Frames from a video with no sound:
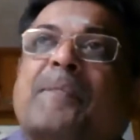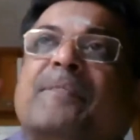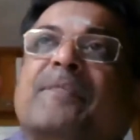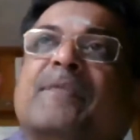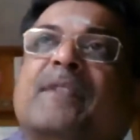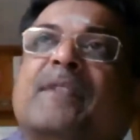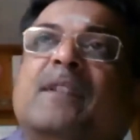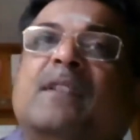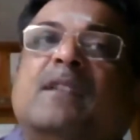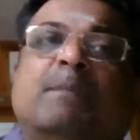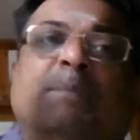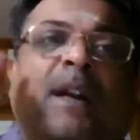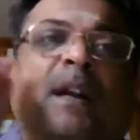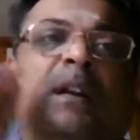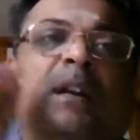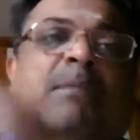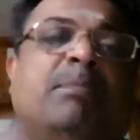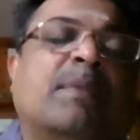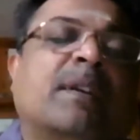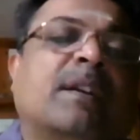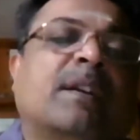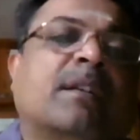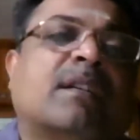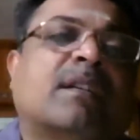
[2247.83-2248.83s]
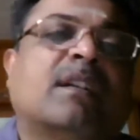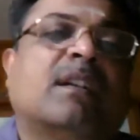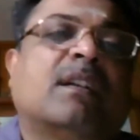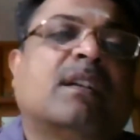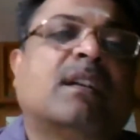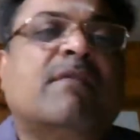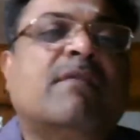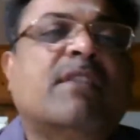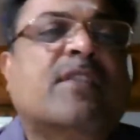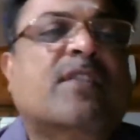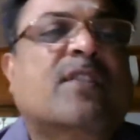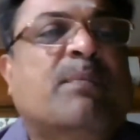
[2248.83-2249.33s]
the department
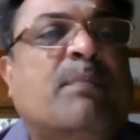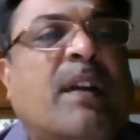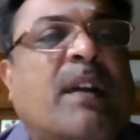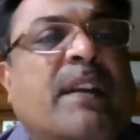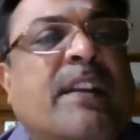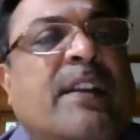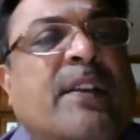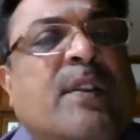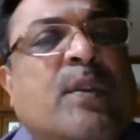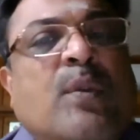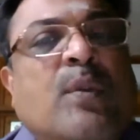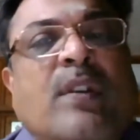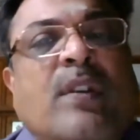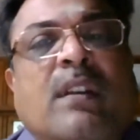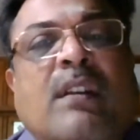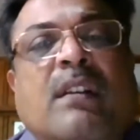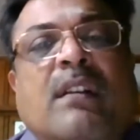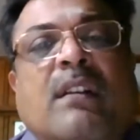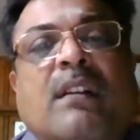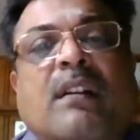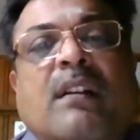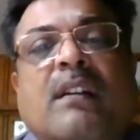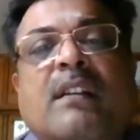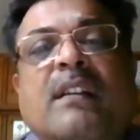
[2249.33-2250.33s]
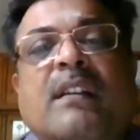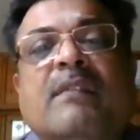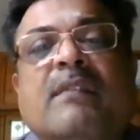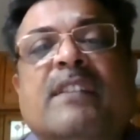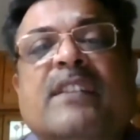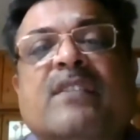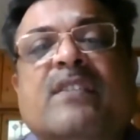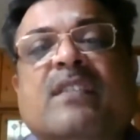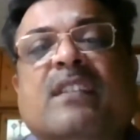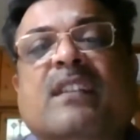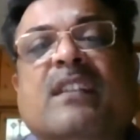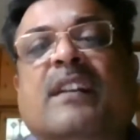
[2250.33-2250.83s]
recovers money during
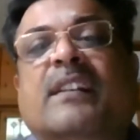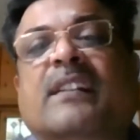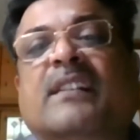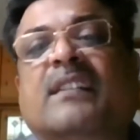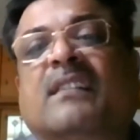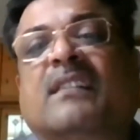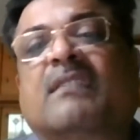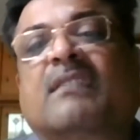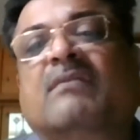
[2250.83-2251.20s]
investigation.